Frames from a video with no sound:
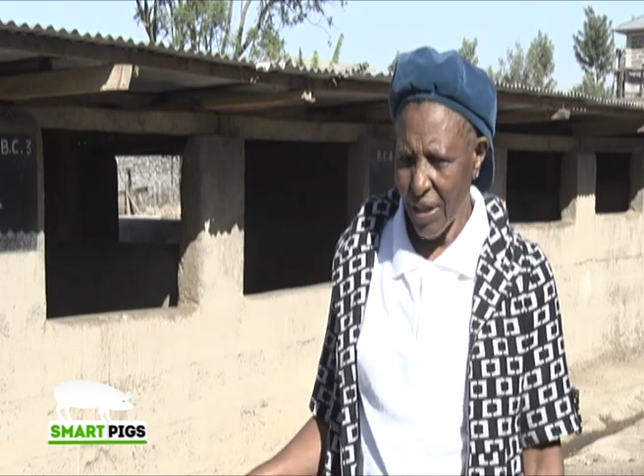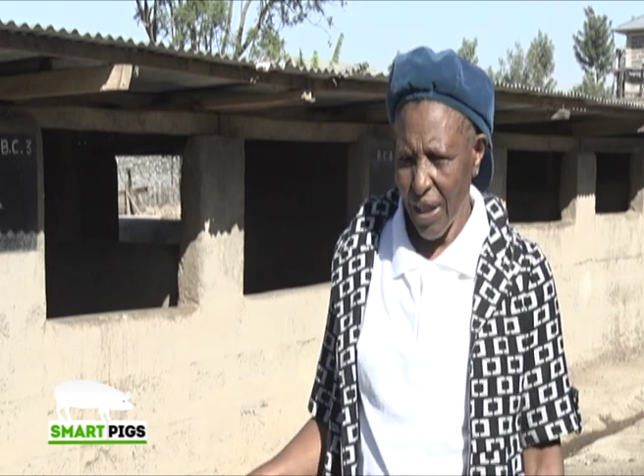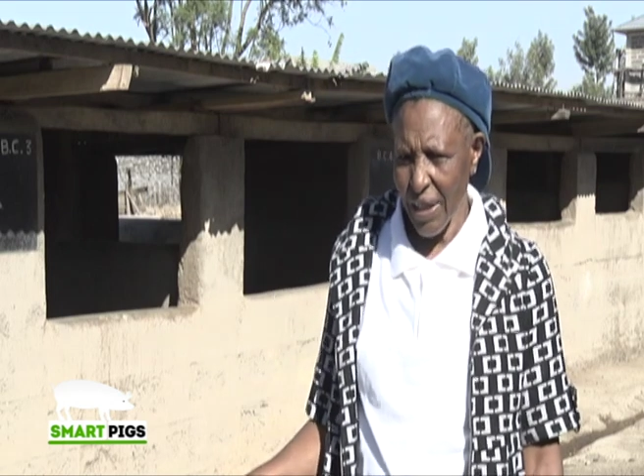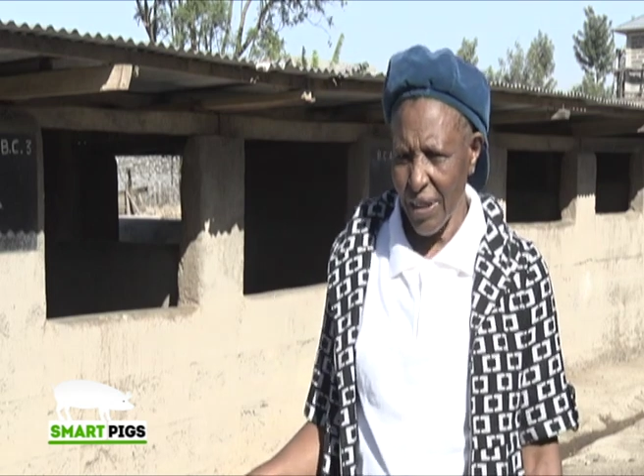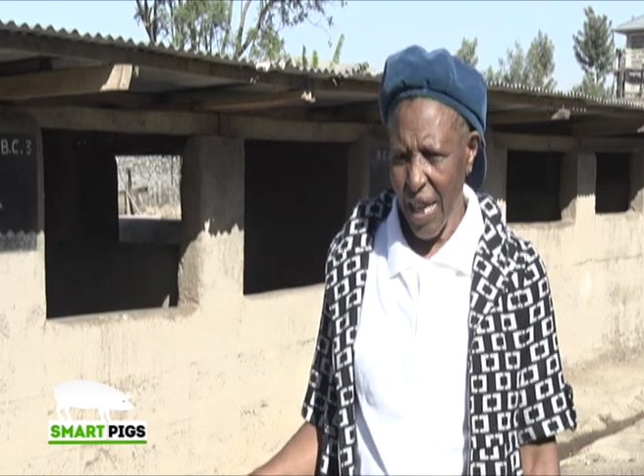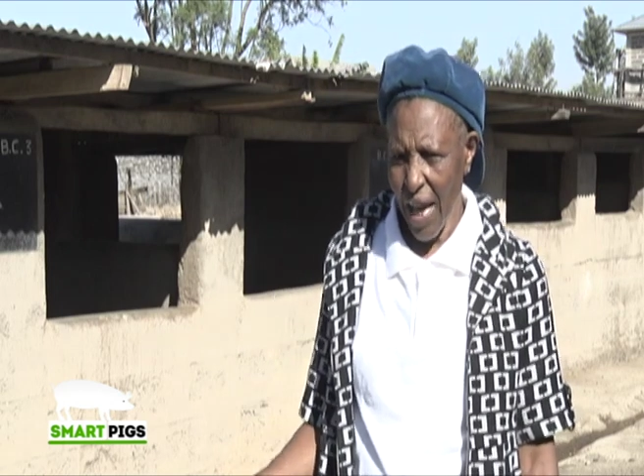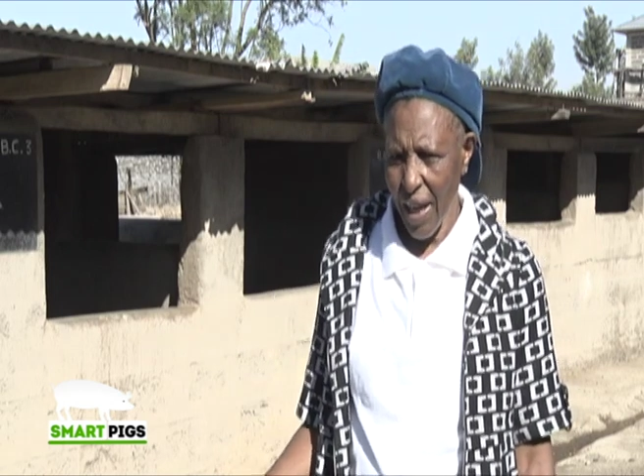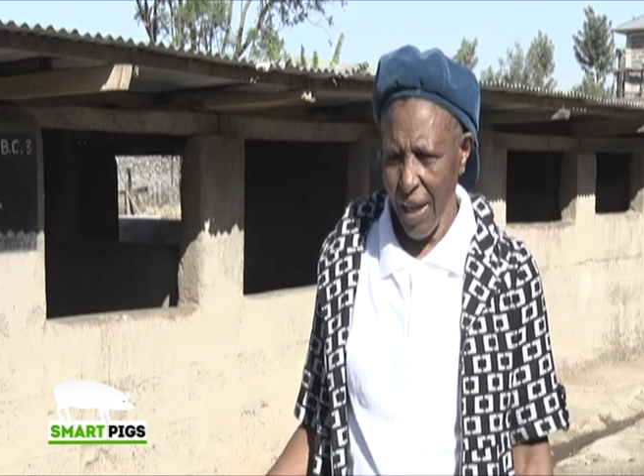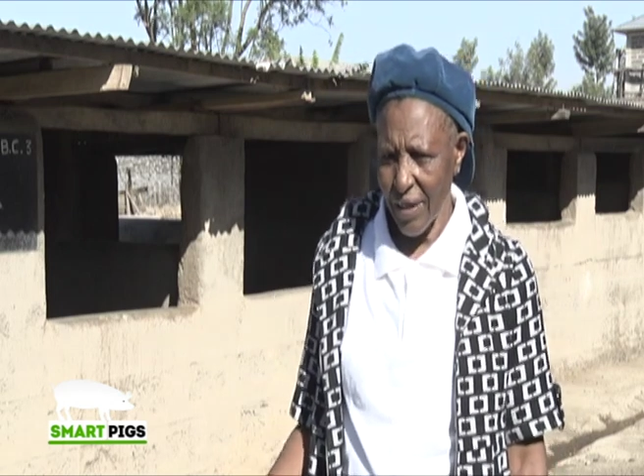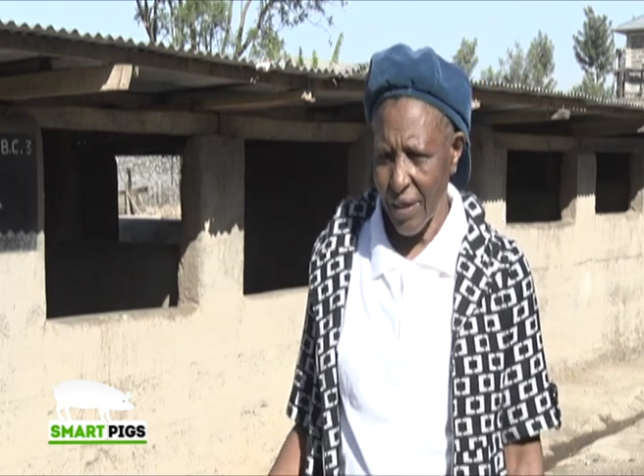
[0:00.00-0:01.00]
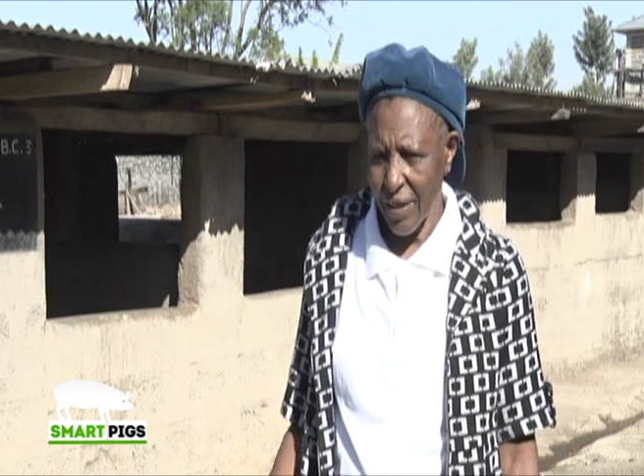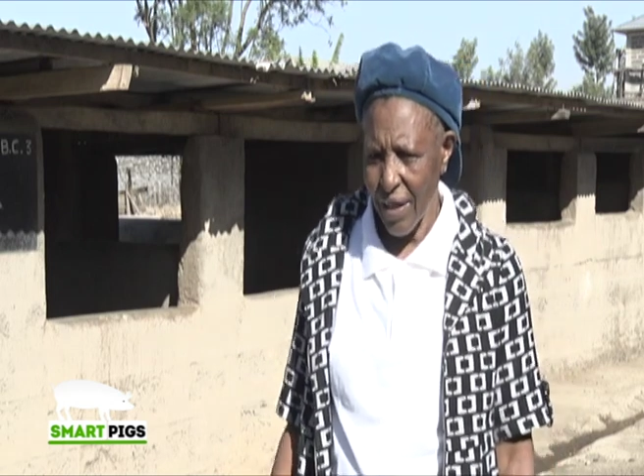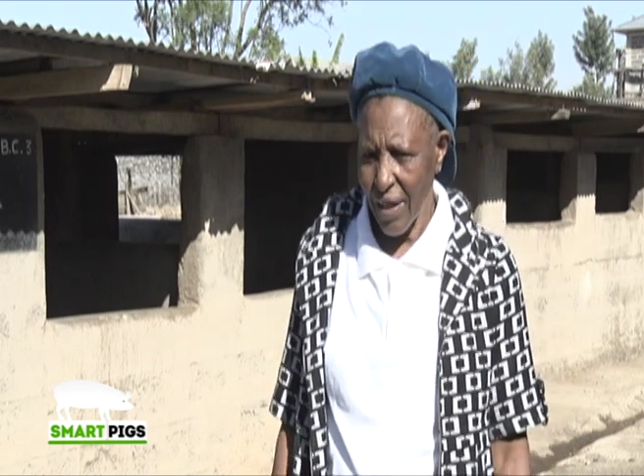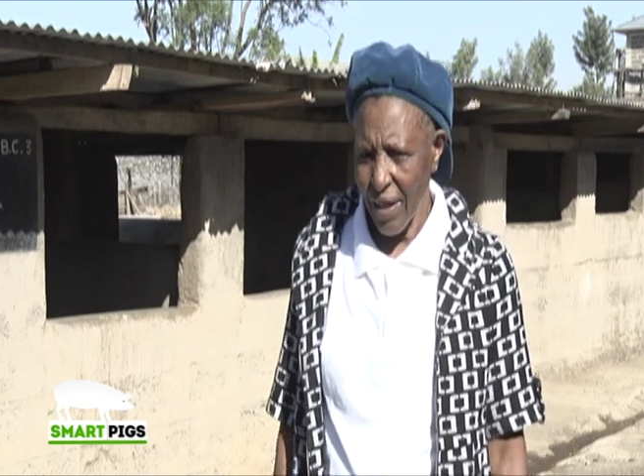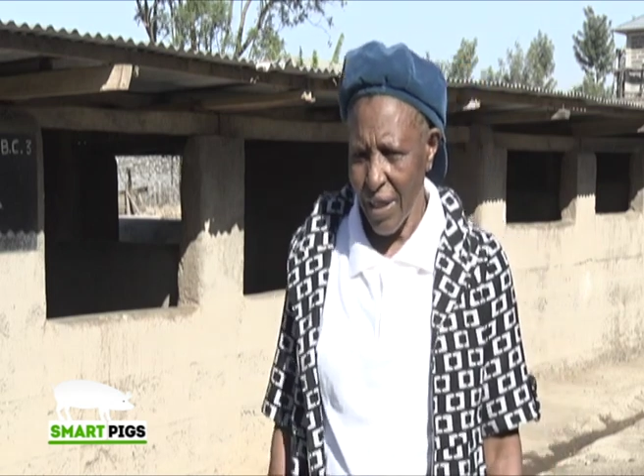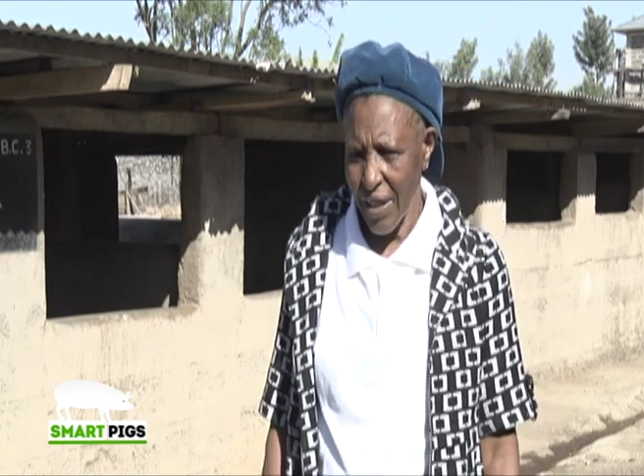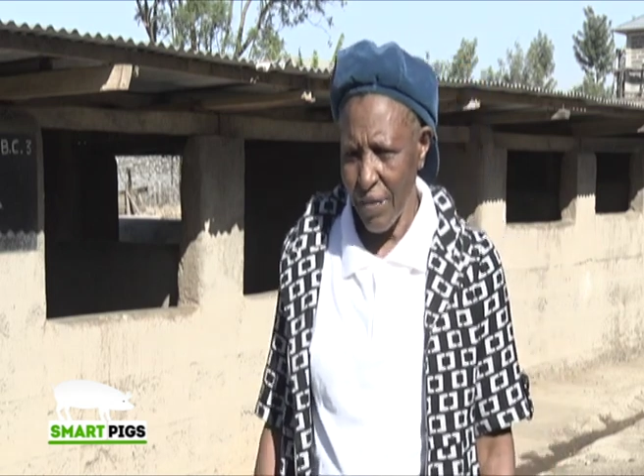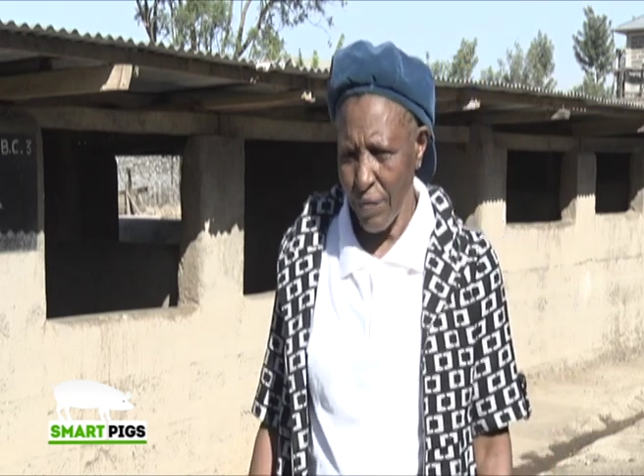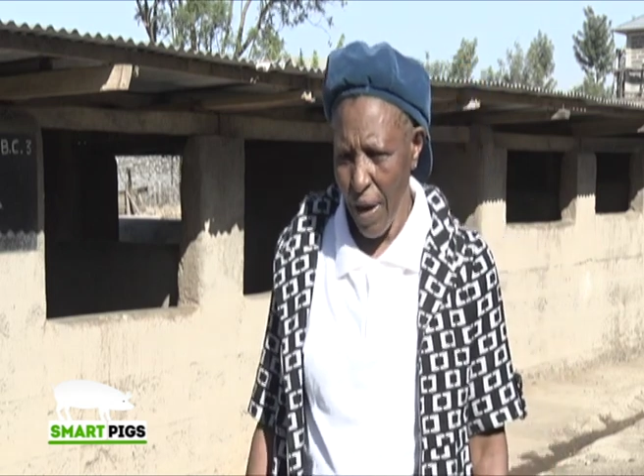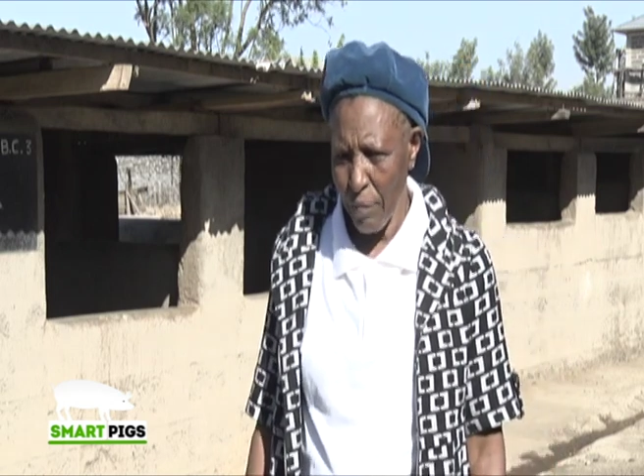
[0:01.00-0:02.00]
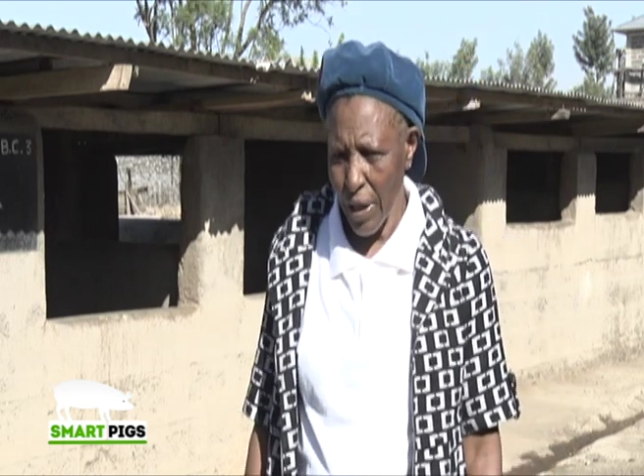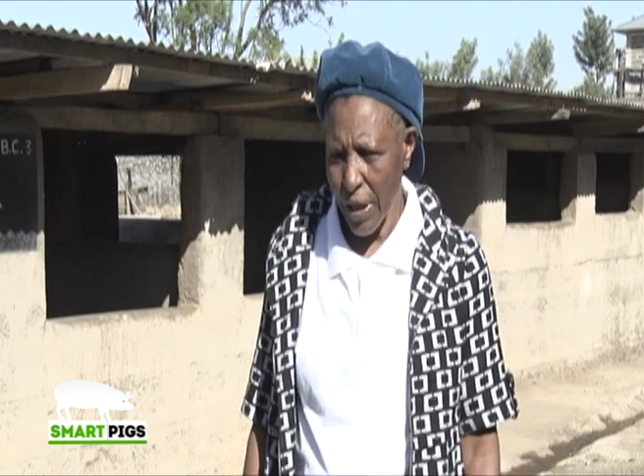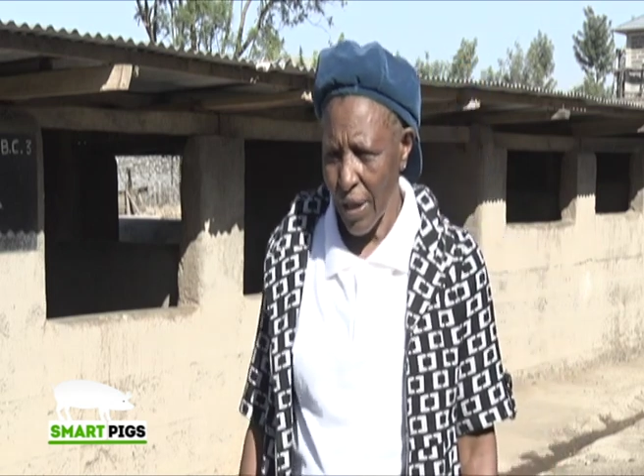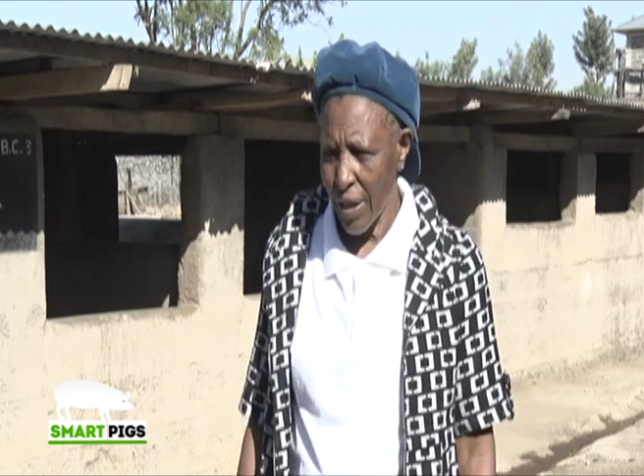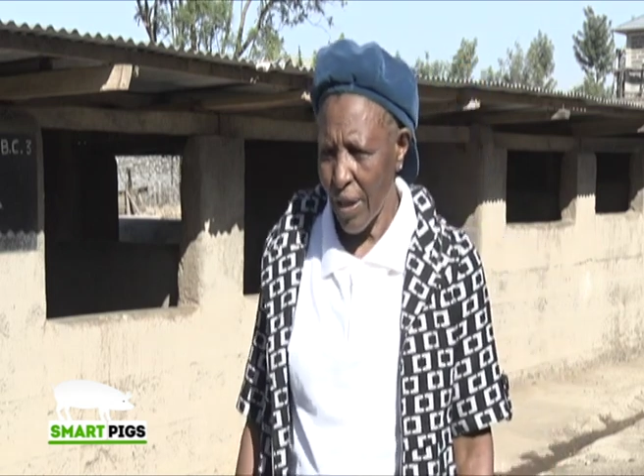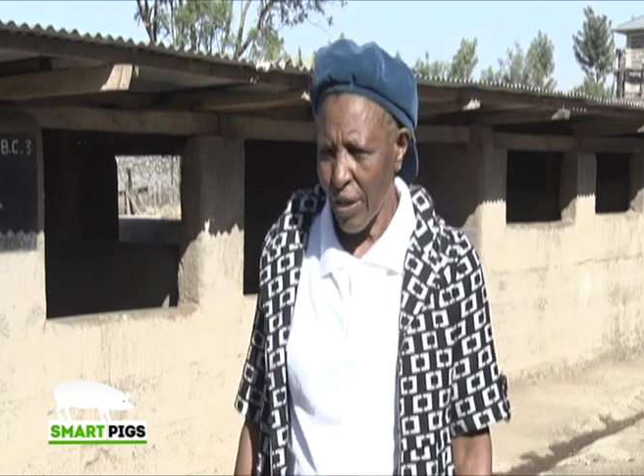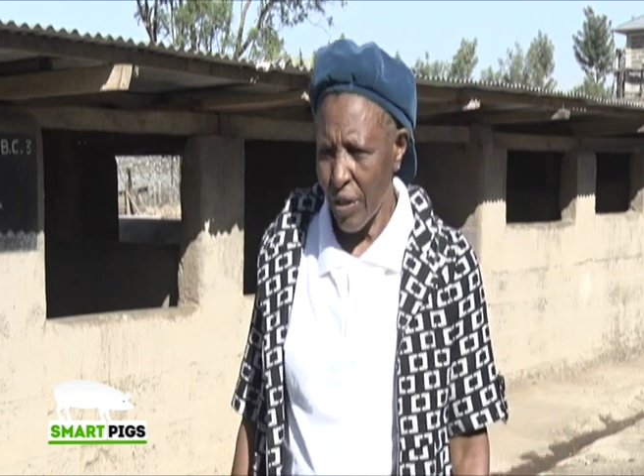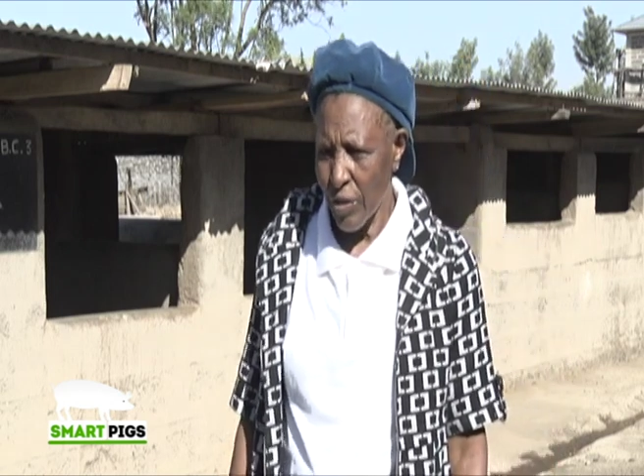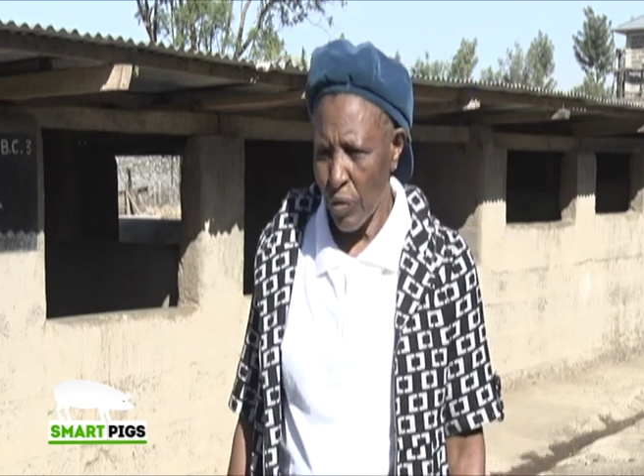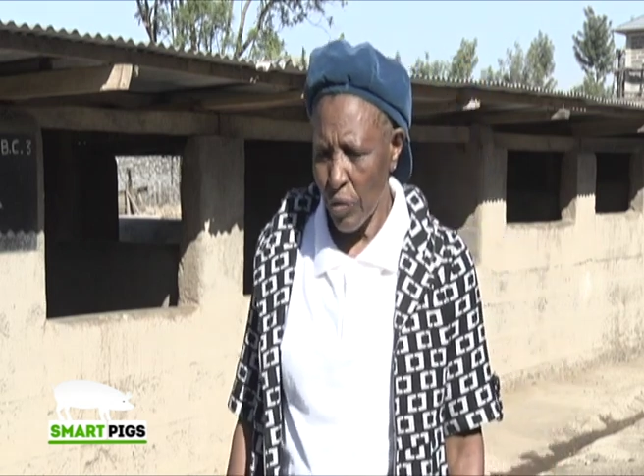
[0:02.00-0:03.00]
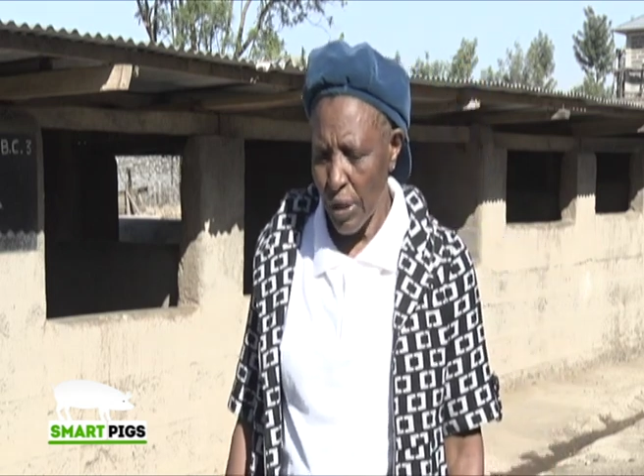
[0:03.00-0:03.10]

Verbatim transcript: career in farming. So